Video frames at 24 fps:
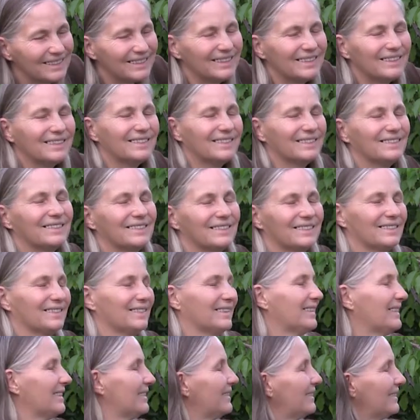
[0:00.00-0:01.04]

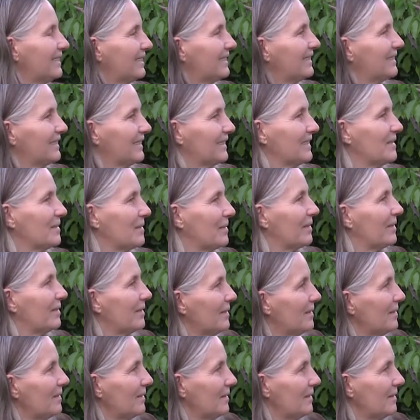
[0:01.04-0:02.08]

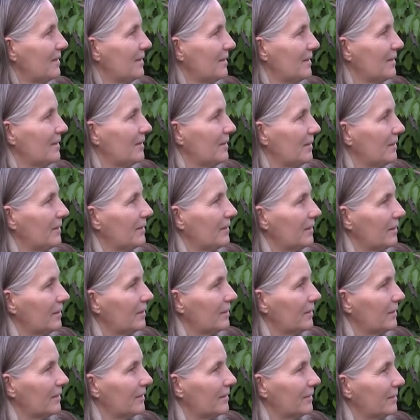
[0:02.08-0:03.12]

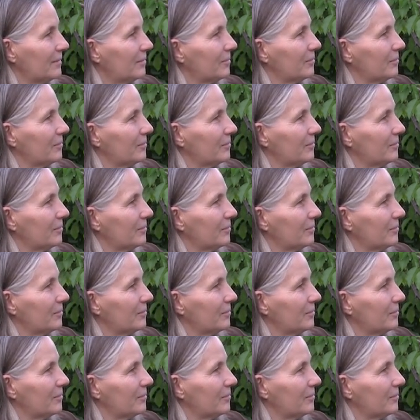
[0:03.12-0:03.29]
[no speech]